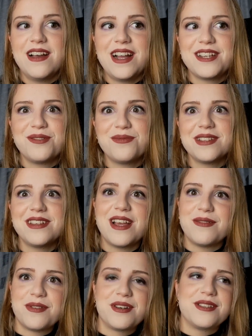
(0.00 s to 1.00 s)
I don't really
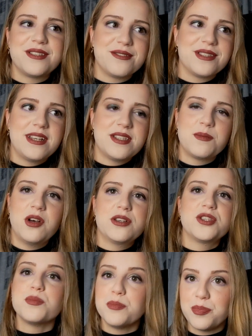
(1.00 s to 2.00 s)
ever use this
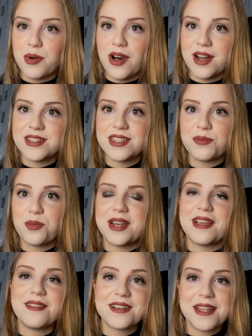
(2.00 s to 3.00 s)
much, but when
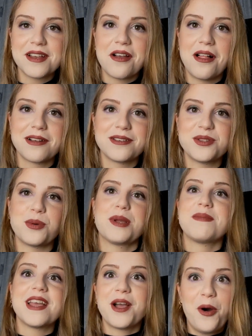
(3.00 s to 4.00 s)
I look at a color story,
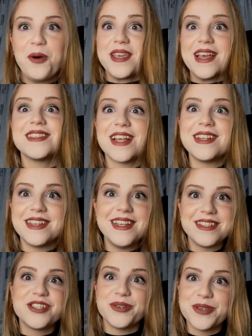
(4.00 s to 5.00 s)
I'm like, oh yes, I
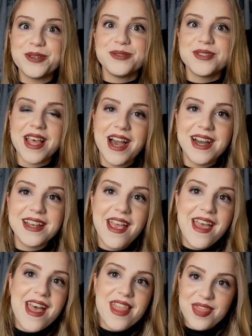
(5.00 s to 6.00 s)
need to use that.
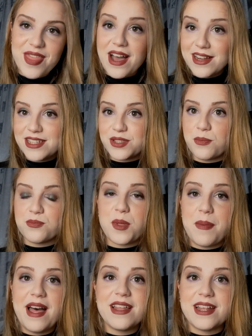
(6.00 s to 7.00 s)
That is the
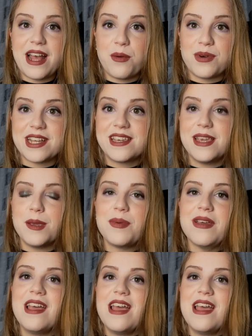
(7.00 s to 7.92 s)
palette I want to keep.